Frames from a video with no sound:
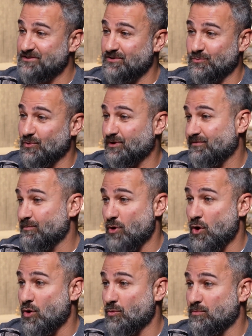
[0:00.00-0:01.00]
You can work from
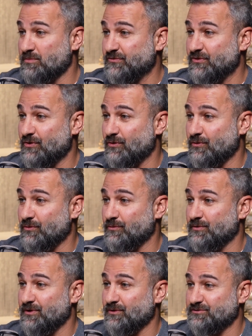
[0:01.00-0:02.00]
home.
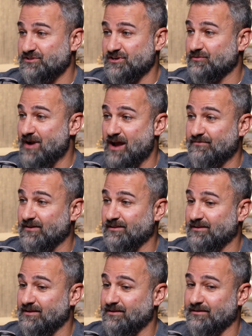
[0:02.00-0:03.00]
So,
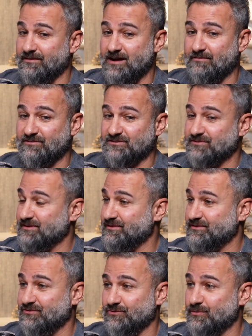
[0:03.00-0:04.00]
geographically, you're not
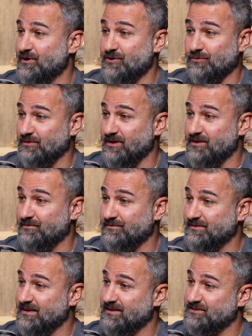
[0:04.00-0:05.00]
restricted to where you live
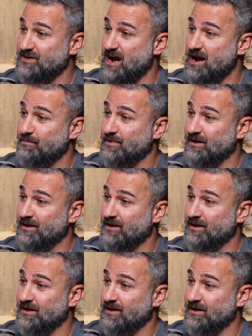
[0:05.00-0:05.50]
to get a job.